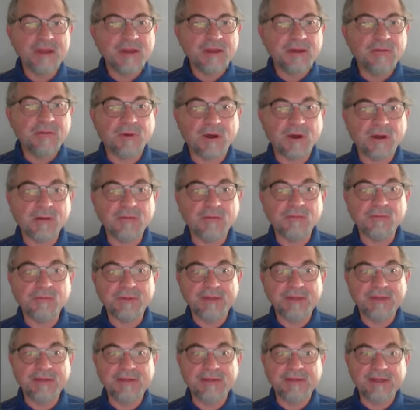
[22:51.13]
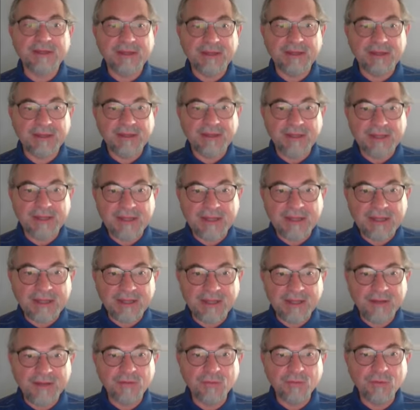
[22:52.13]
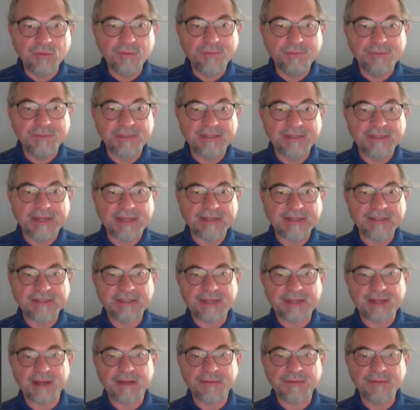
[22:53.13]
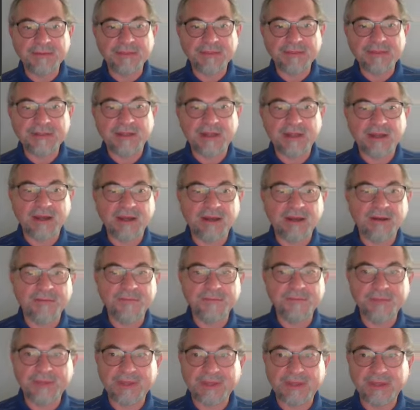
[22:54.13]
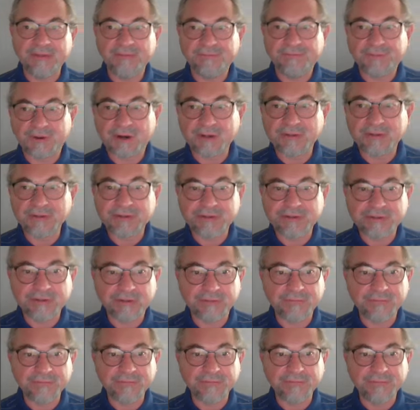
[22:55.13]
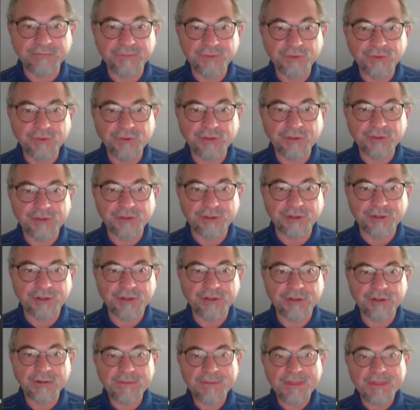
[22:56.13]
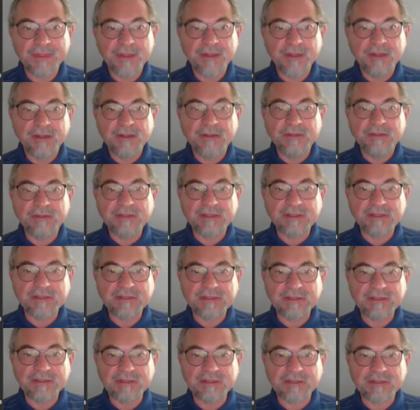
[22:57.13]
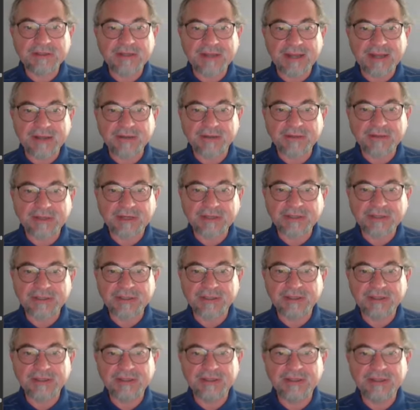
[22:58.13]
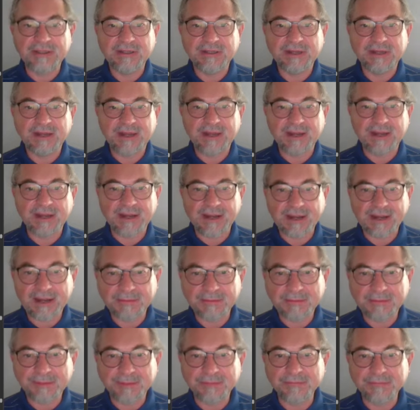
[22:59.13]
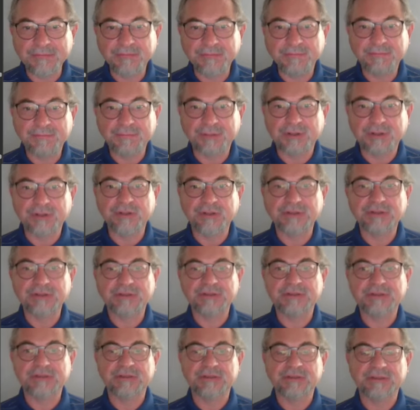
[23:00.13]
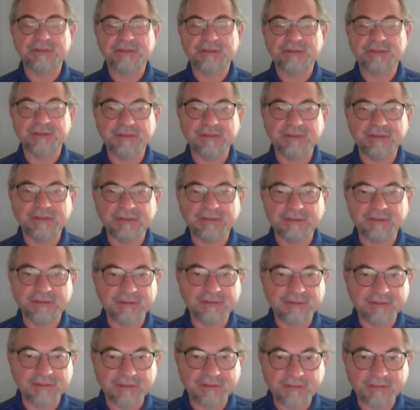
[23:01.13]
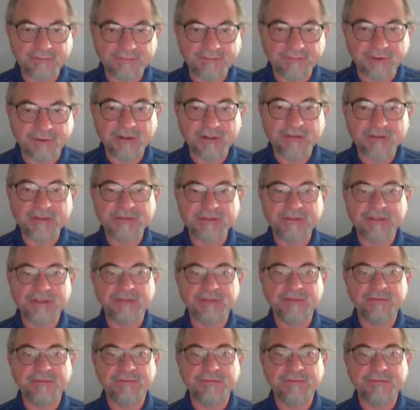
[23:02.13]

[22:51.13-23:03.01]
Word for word: Well, when E would be the next element. Um, in farthest of the future, this cannot actually happen because farthest in the